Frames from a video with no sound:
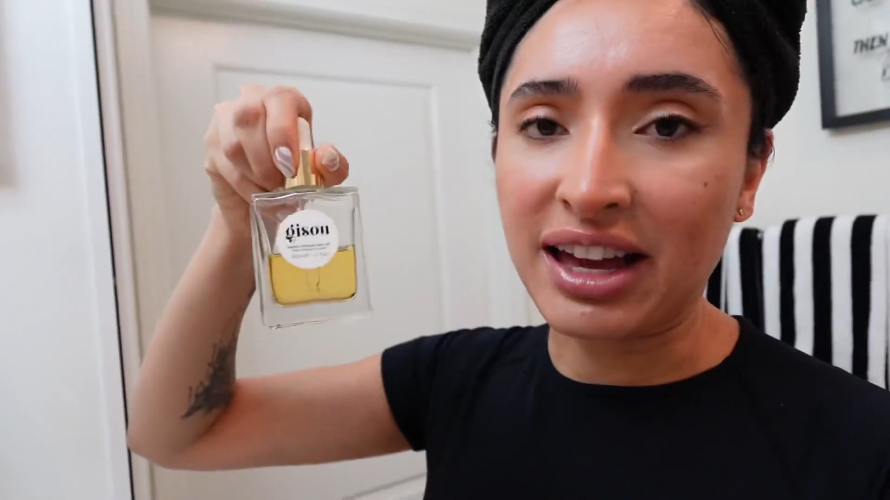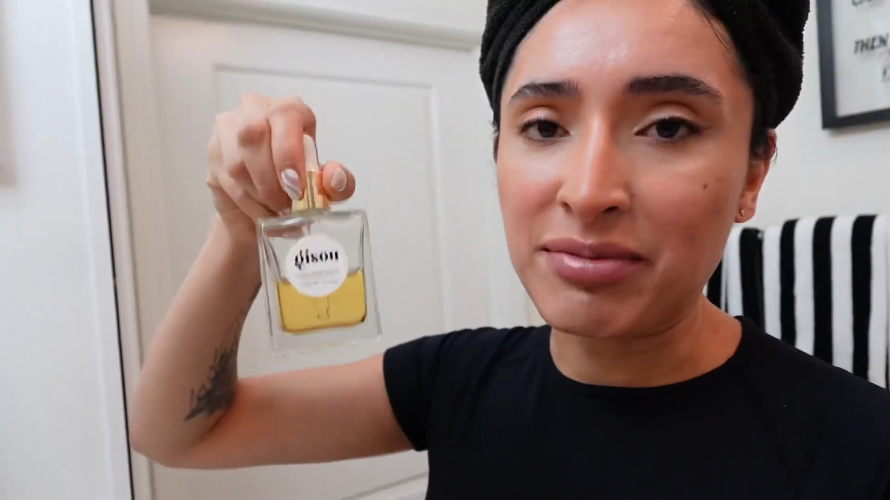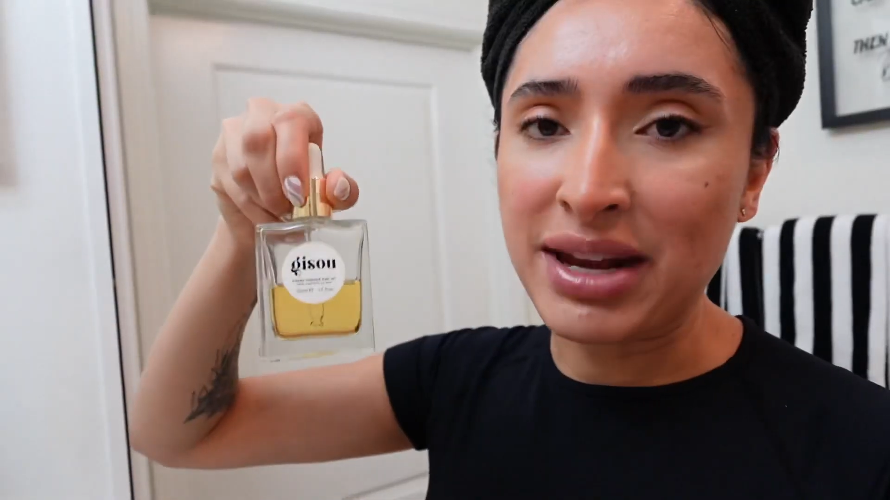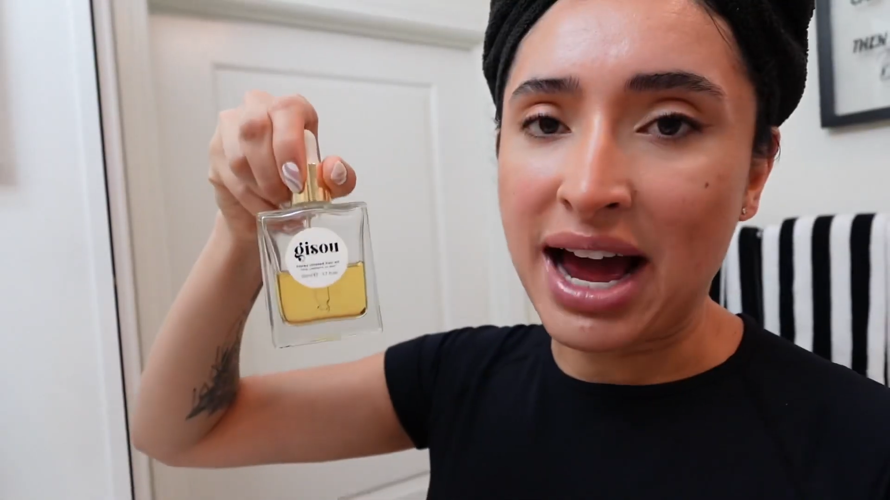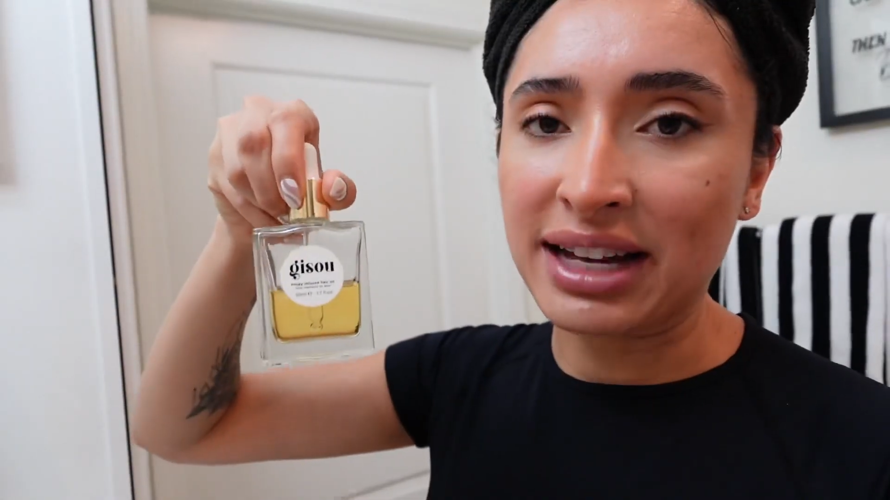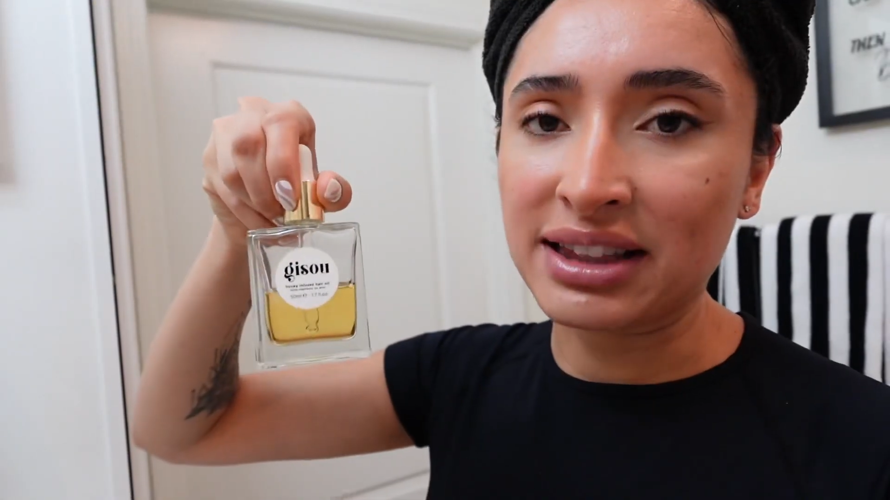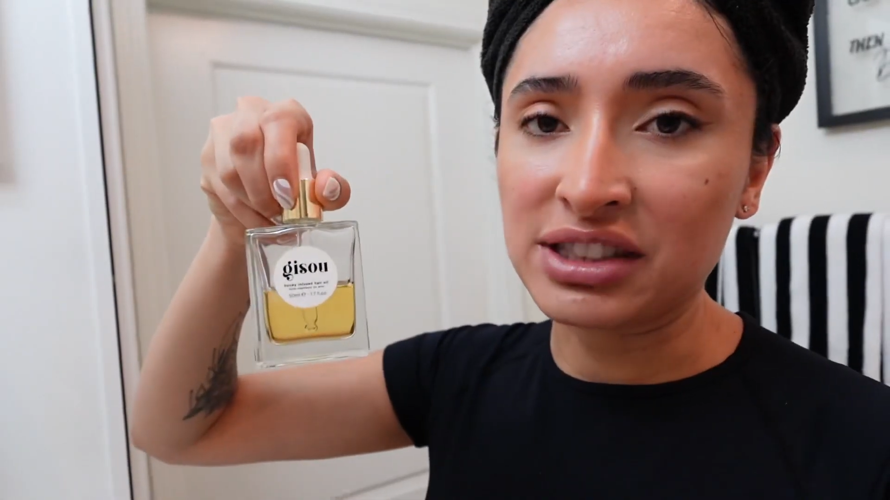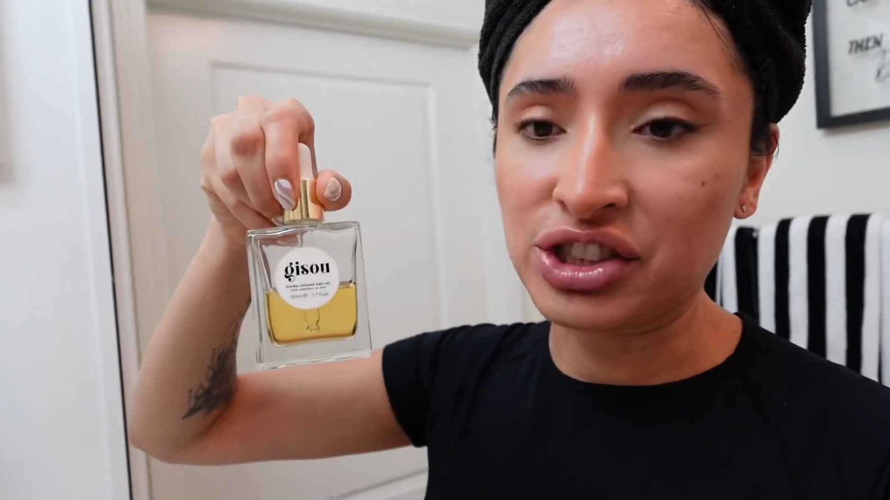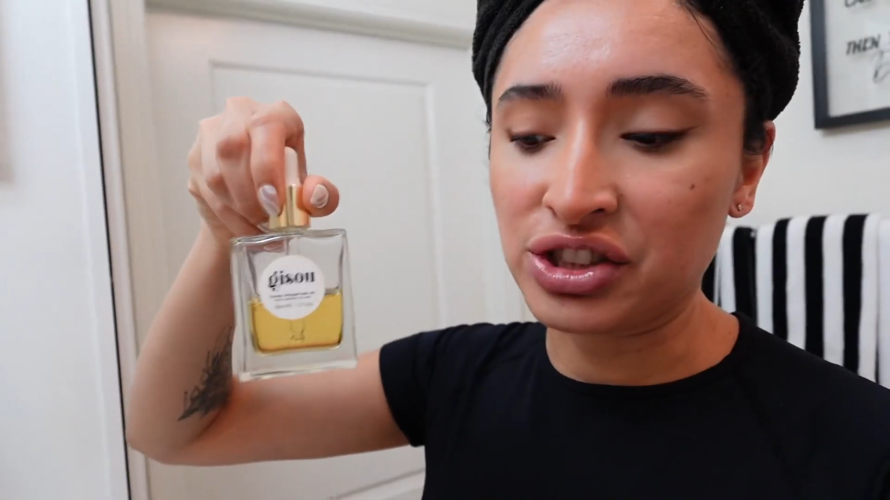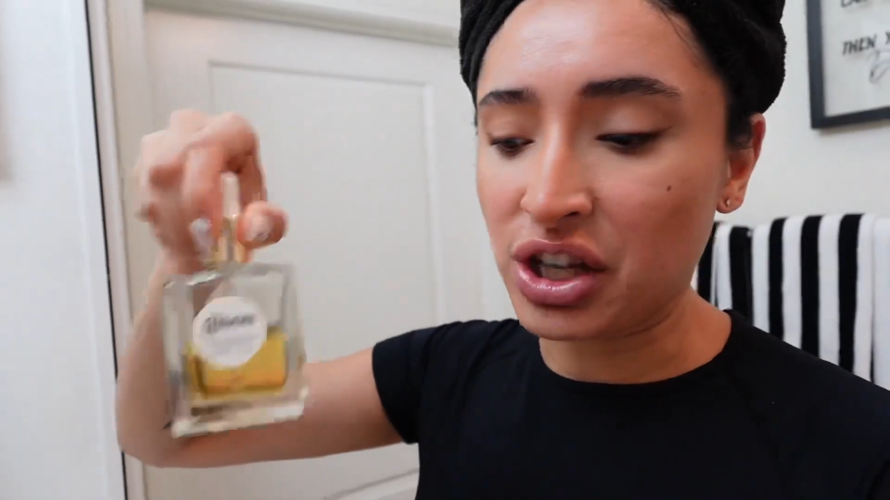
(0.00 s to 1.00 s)
I've been adding
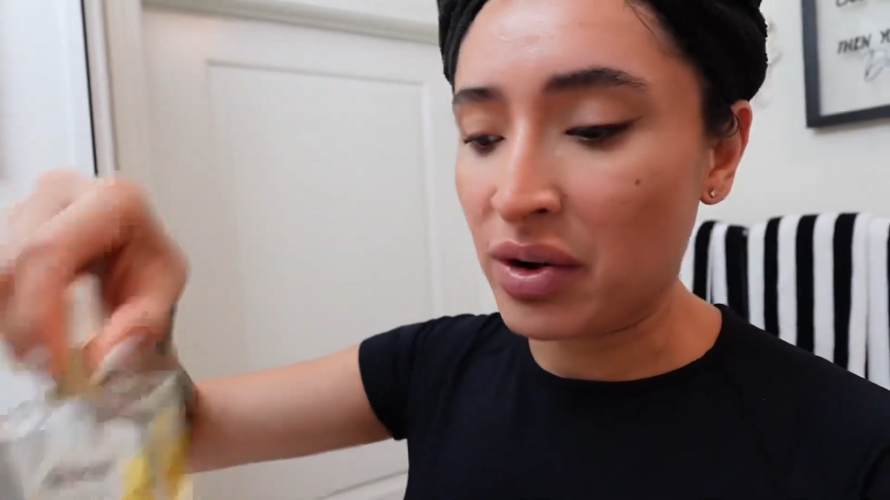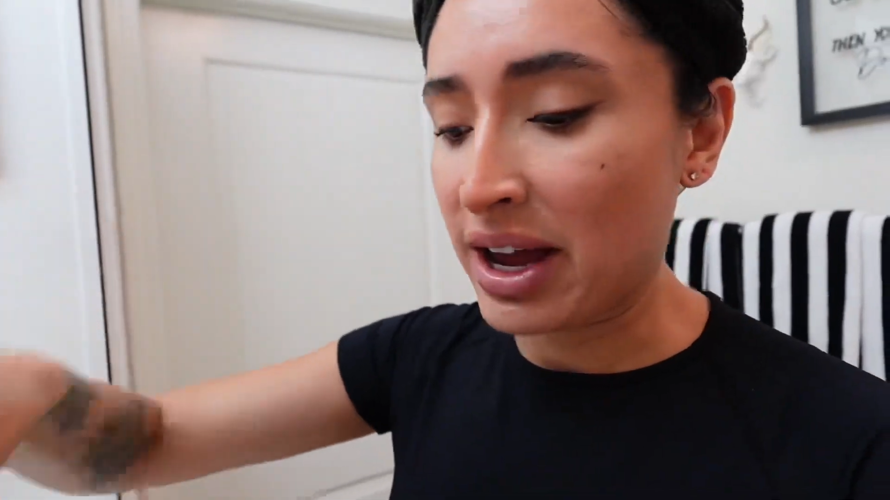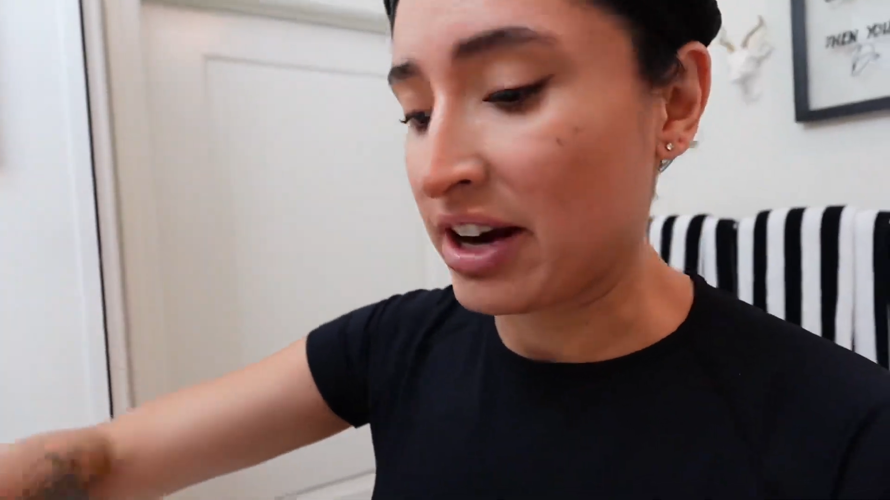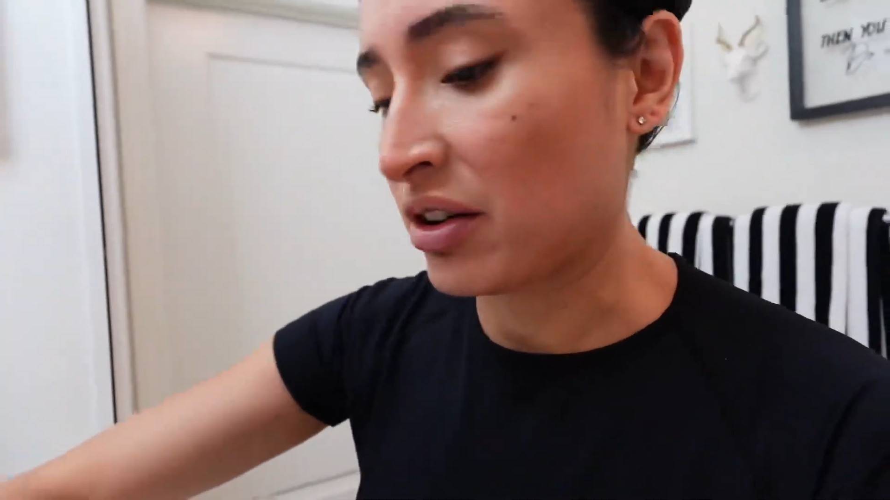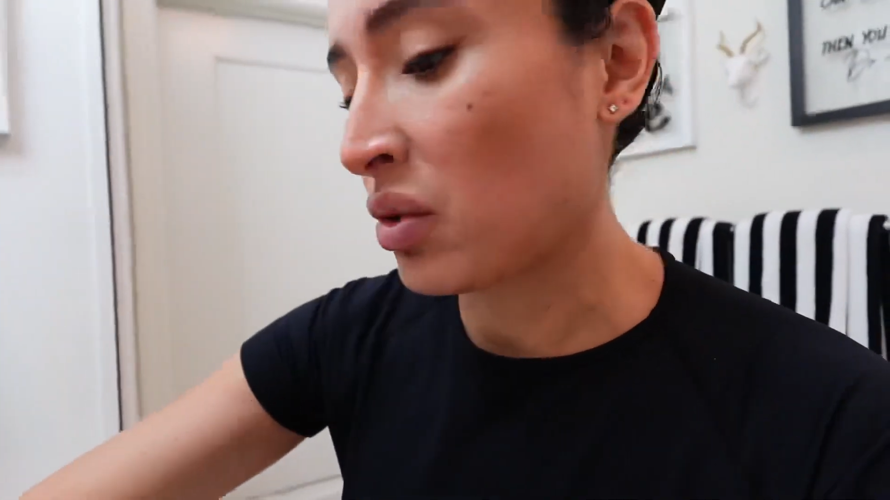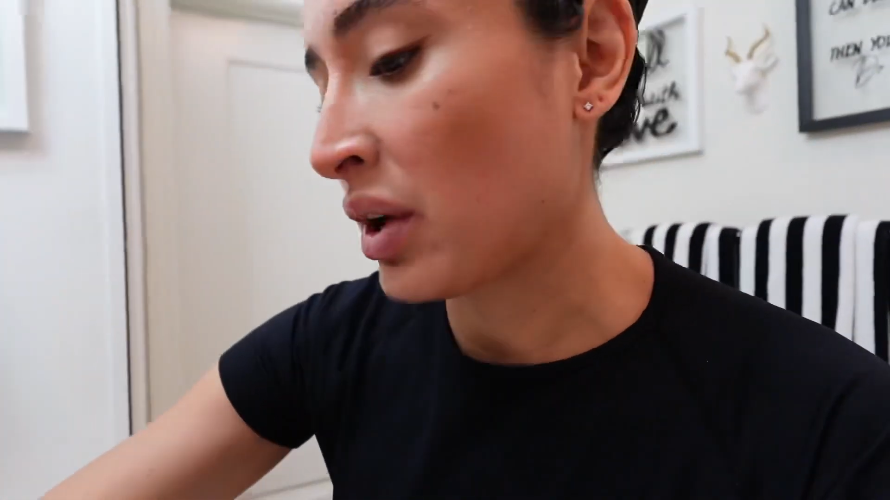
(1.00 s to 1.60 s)
this Gisou hair